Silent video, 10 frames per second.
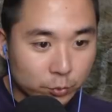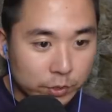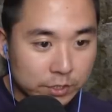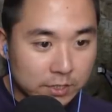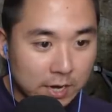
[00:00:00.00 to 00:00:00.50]
right,
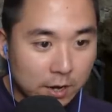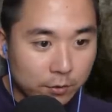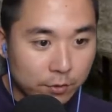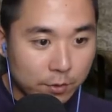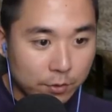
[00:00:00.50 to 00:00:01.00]
so we just got
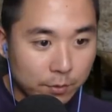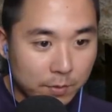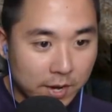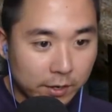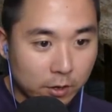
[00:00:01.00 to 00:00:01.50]
out of
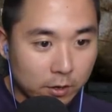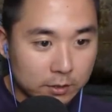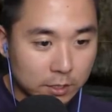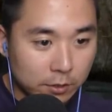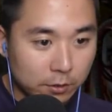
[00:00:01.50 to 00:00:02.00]
the
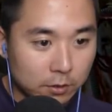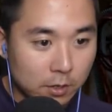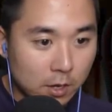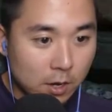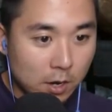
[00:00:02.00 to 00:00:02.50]
minecart tunnel,